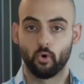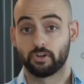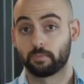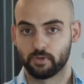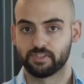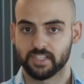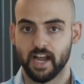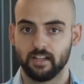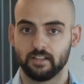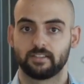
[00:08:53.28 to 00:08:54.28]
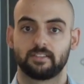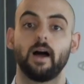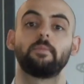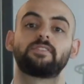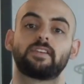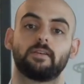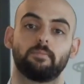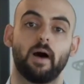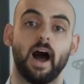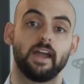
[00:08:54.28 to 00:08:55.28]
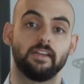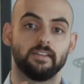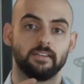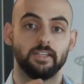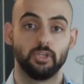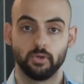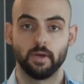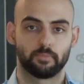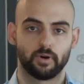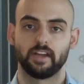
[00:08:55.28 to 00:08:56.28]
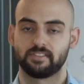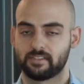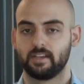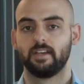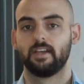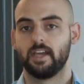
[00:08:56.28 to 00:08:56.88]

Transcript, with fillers: ordered per style times by the unit price.